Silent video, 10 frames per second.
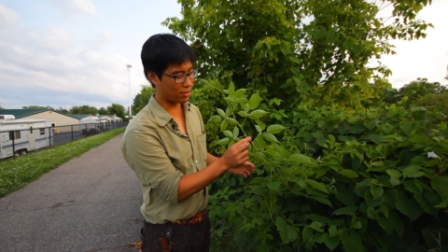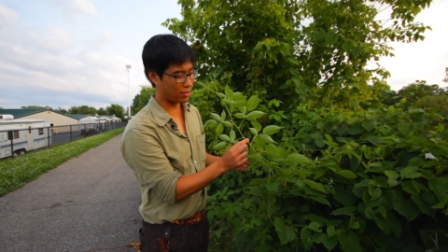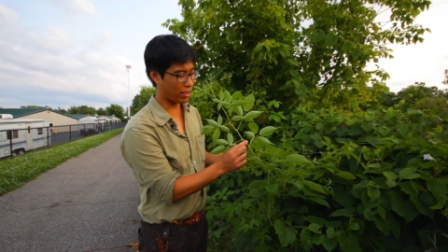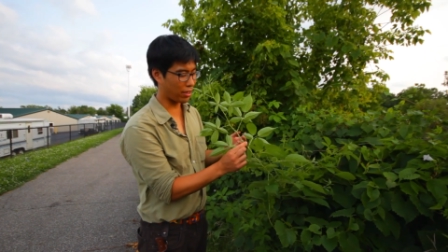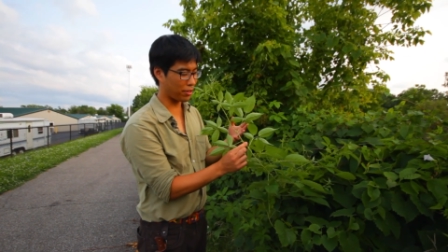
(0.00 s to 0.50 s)

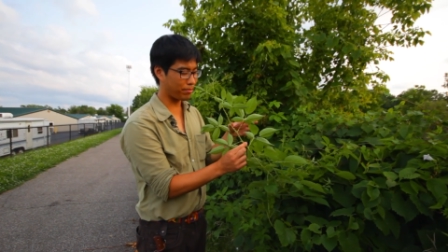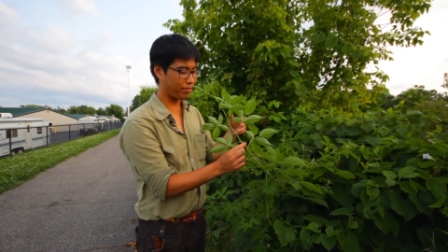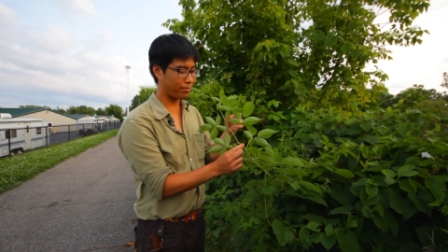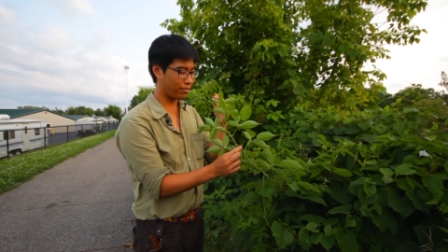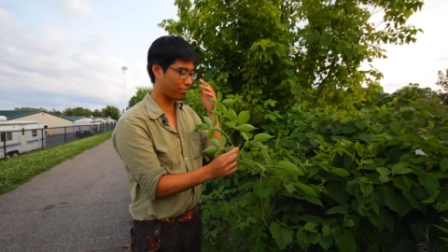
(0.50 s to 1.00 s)
It's got a
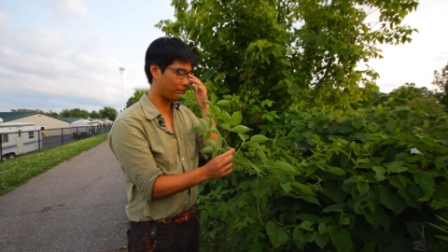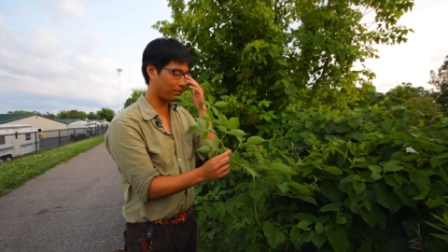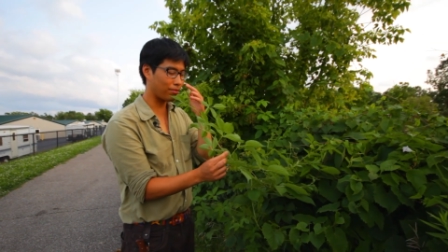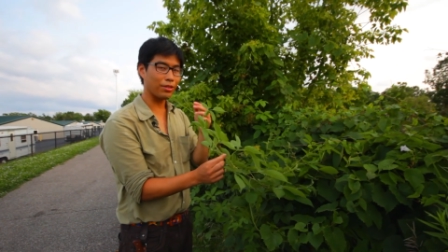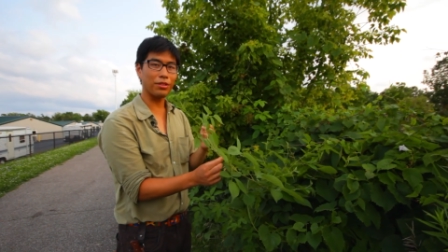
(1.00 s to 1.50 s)

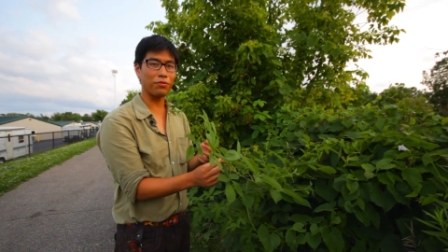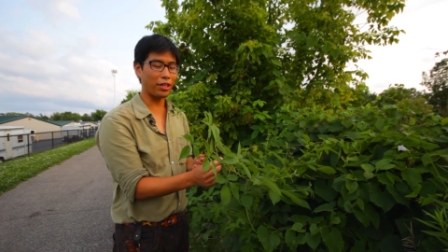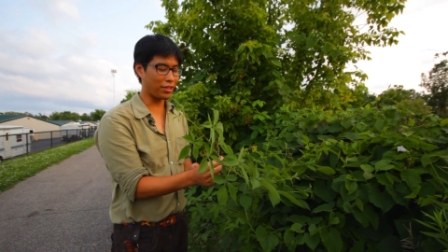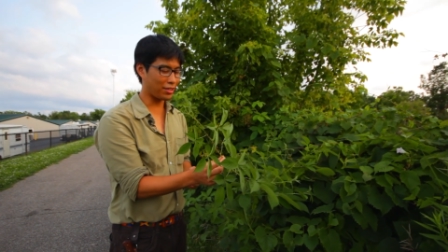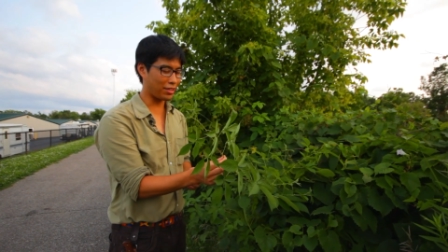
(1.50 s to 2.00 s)

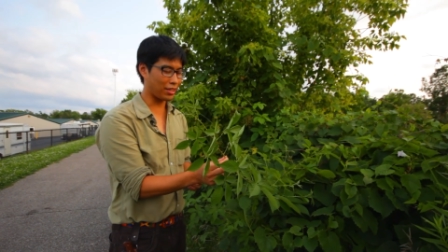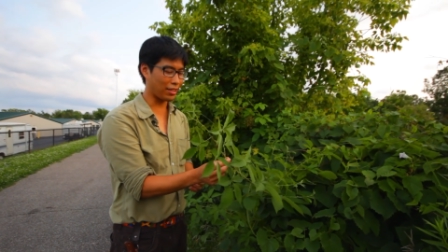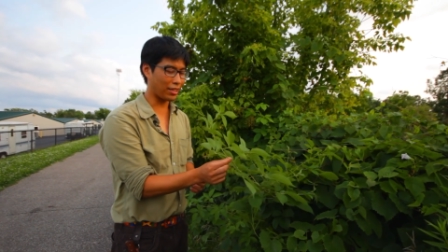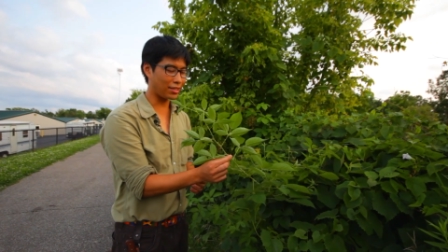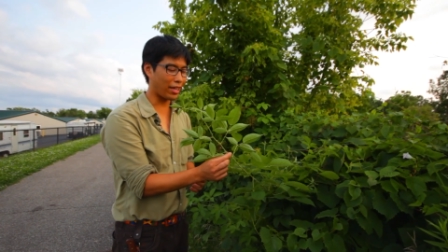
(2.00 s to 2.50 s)
very distinct
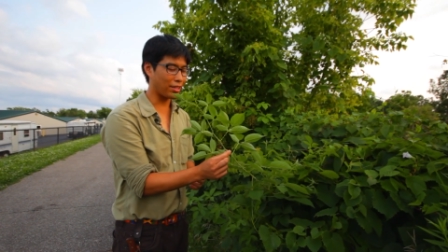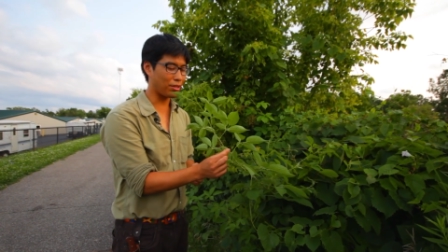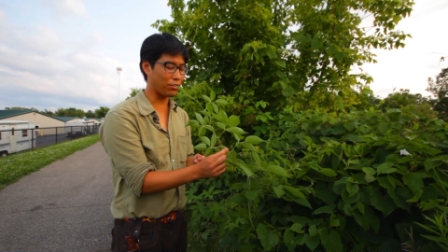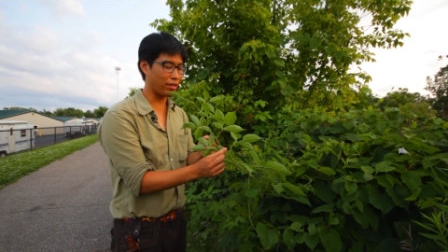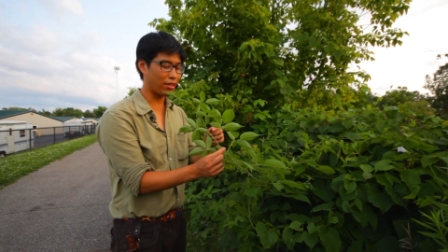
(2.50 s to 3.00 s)
like sides
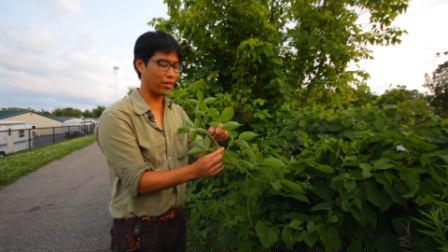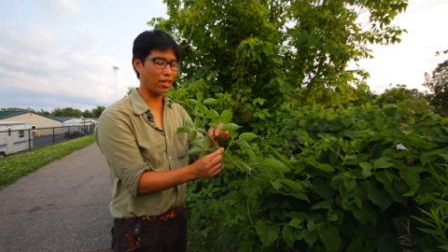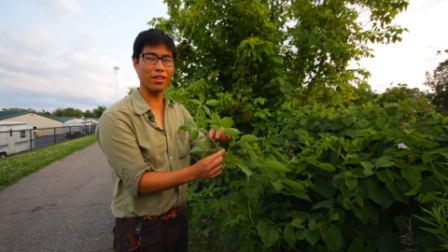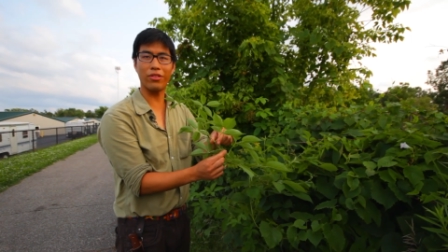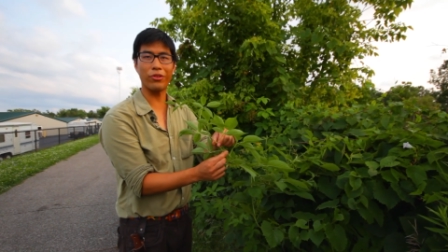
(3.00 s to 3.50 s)
to it
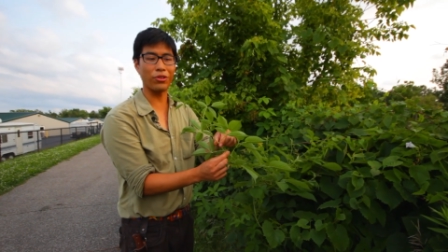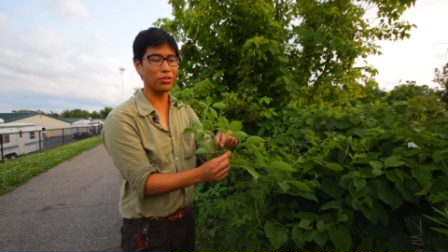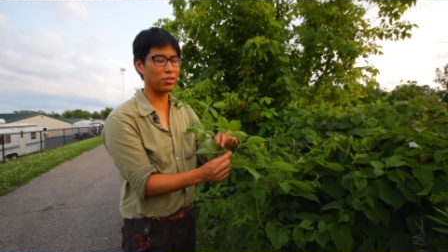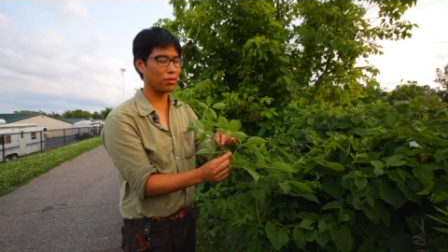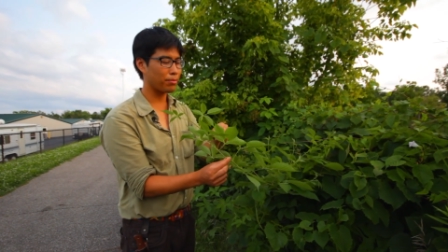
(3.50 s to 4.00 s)
and
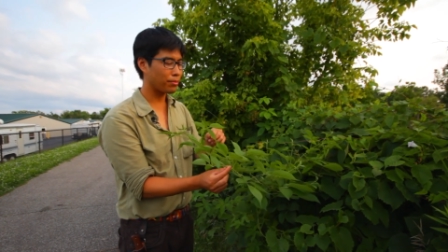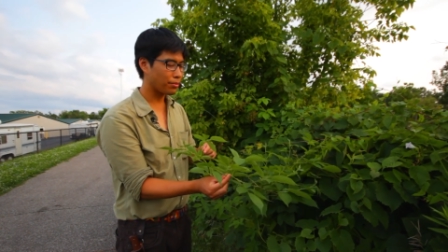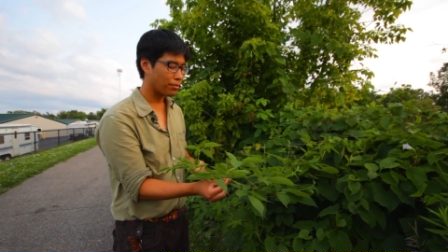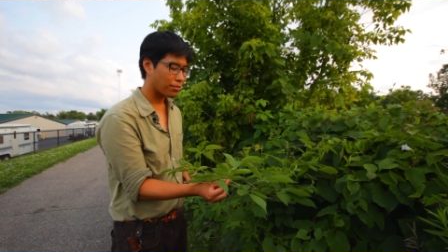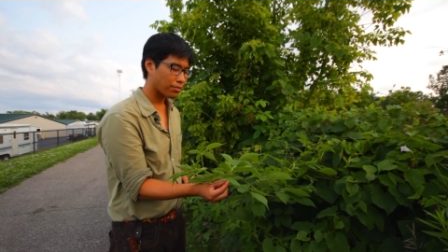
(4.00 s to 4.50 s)
thorns,
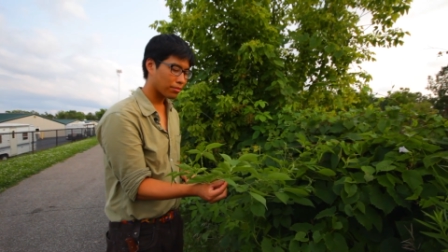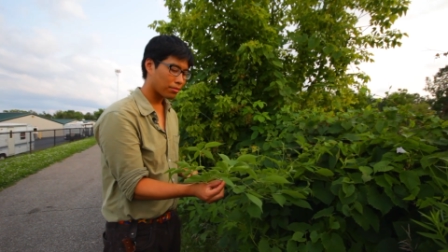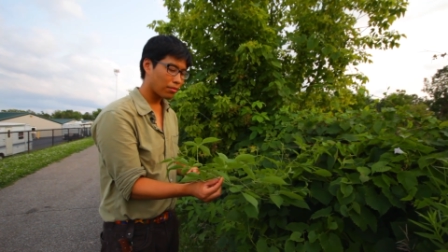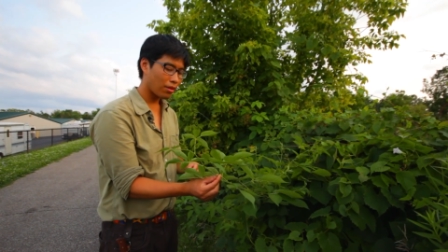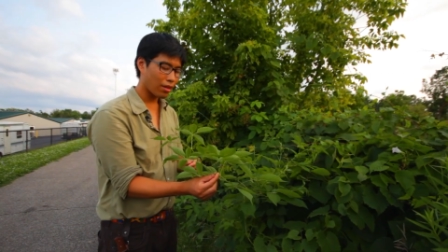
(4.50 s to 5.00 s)

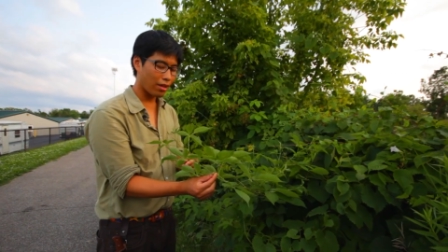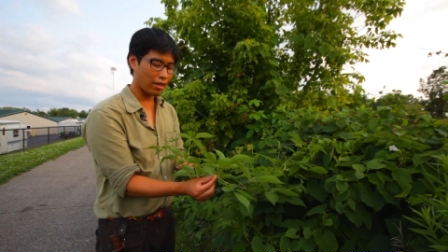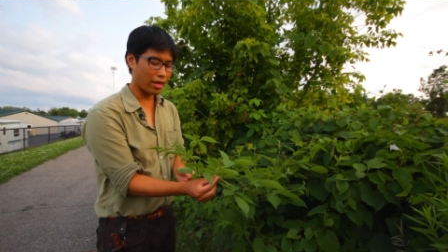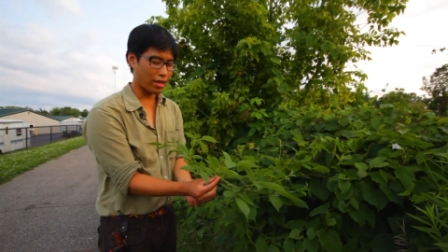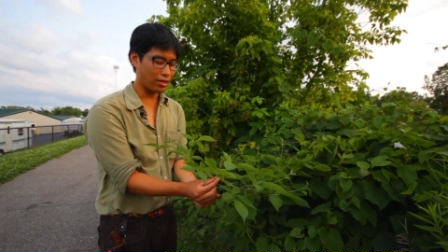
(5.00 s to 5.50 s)

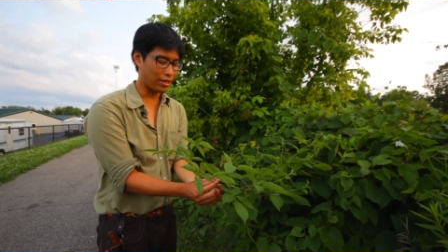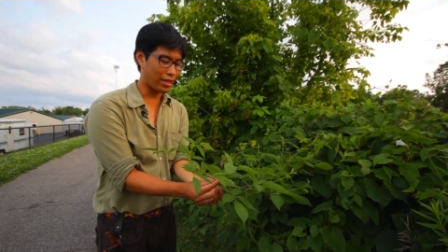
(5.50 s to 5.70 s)
and it's